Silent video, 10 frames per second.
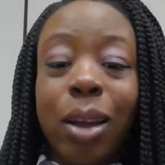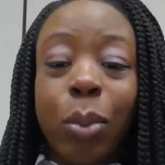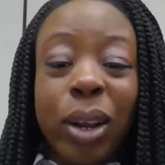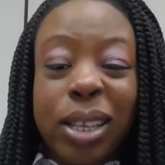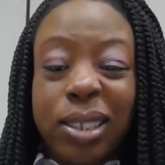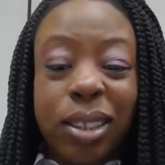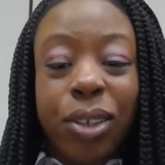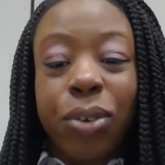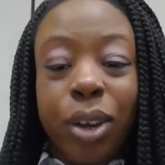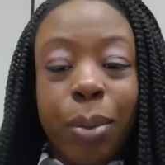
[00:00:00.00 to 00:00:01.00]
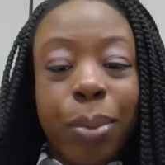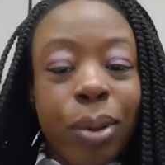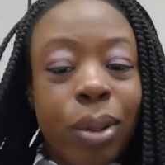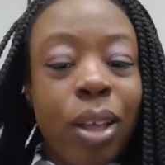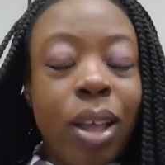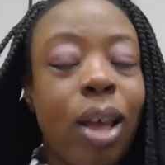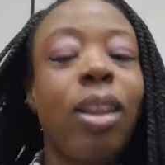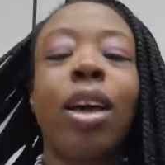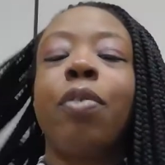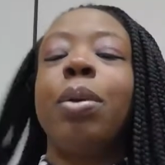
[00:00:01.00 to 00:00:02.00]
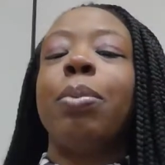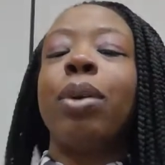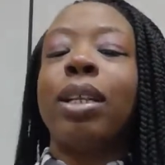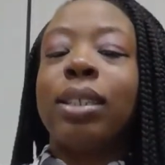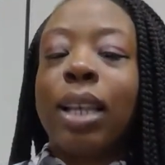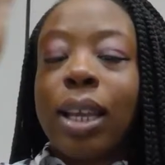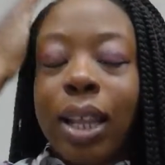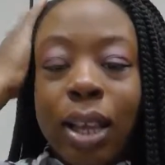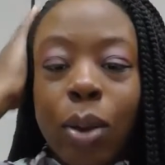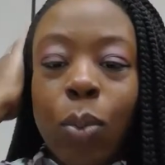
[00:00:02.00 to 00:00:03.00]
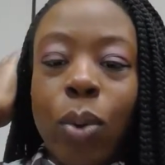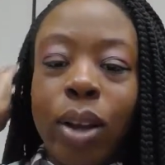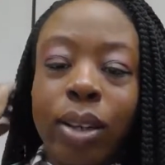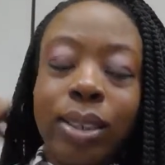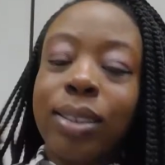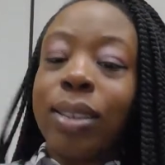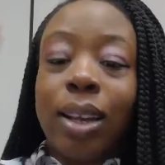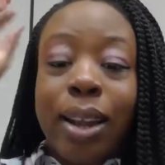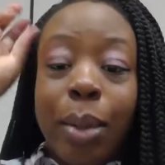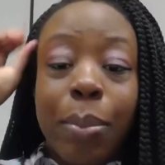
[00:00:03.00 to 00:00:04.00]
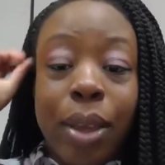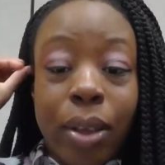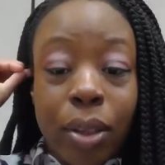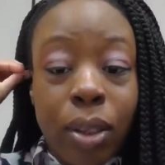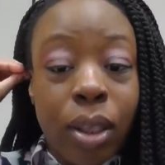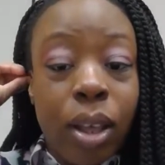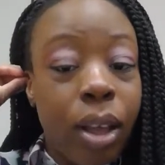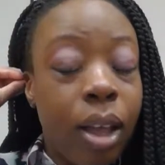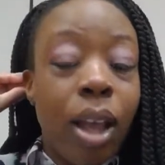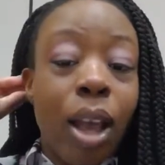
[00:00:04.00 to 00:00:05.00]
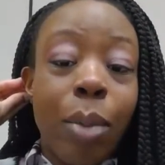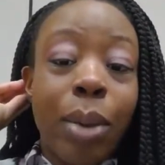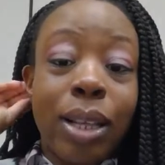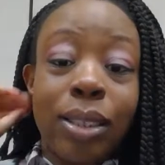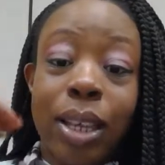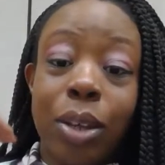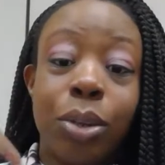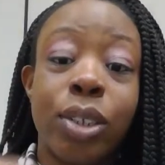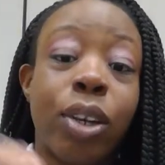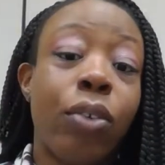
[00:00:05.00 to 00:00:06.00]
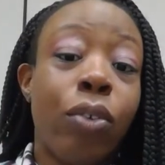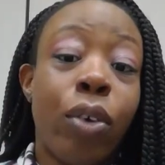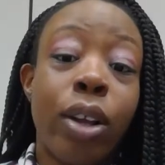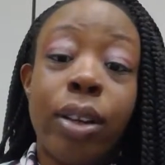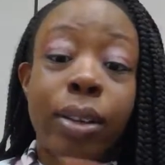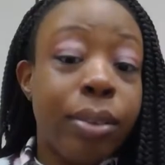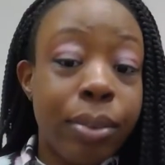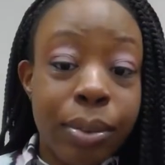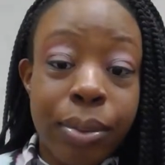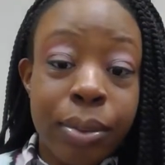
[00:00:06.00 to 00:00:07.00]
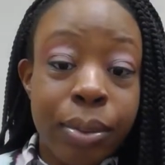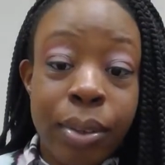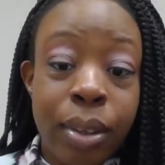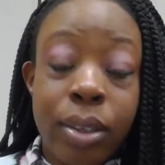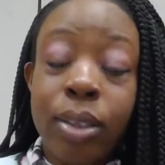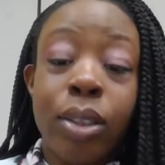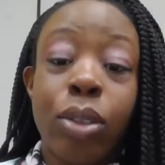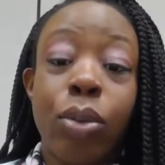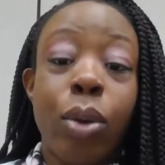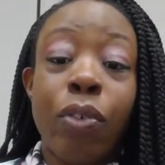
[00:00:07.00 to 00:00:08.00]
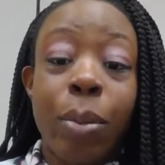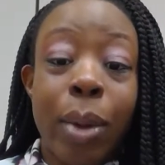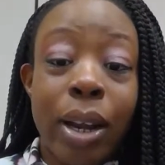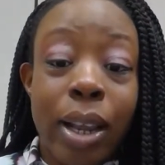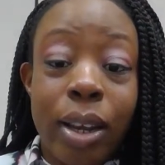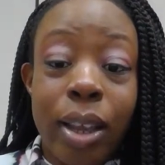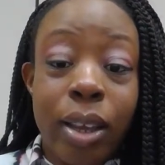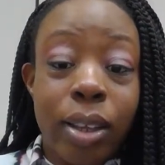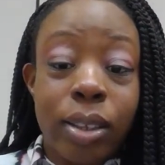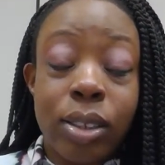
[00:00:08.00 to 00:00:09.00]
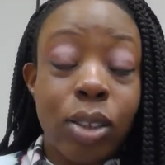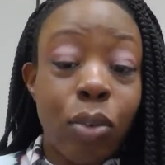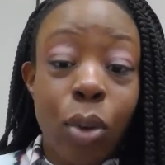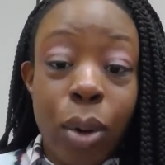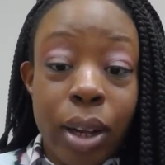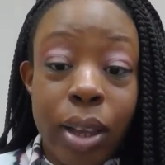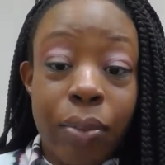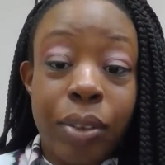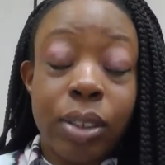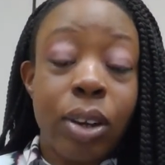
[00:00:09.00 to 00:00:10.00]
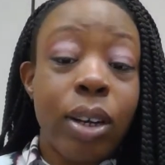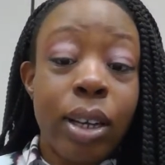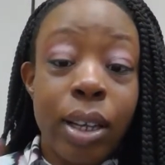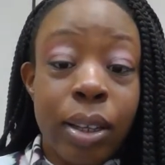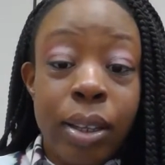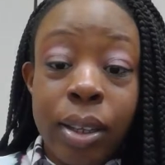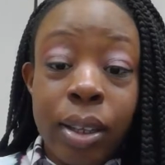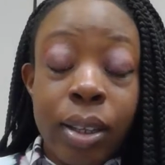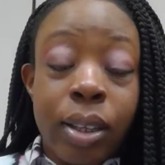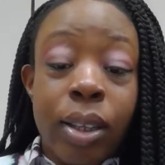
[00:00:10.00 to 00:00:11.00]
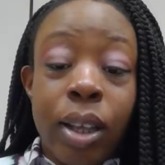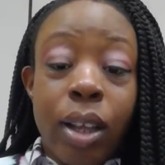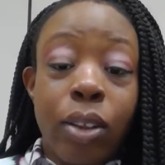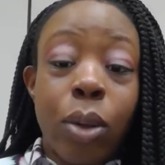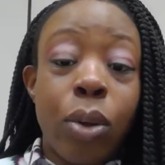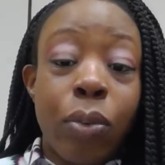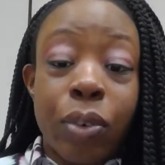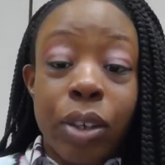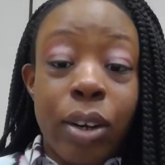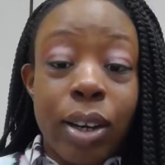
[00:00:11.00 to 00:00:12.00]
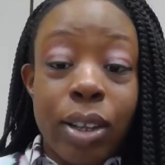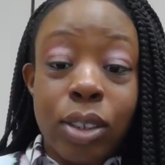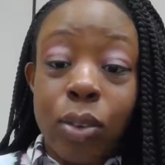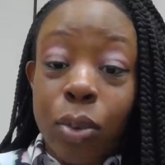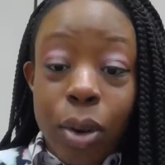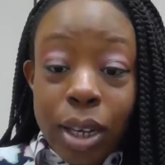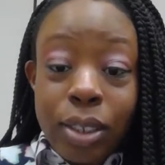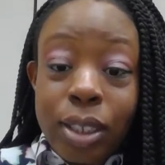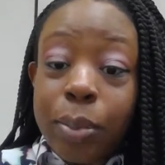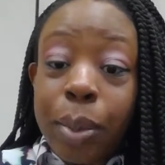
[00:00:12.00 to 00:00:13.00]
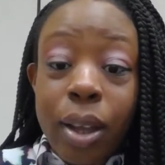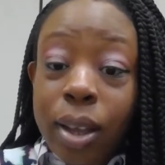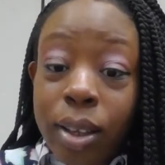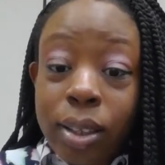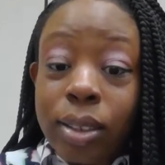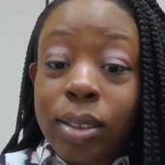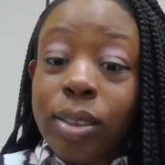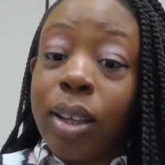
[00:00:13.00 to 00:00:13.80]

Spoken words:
more easily treatable. A lot of people can take like a once a day pill. I'm not saying you should run through everybody in your sorority or fraternity, local fraternity or sorority, just because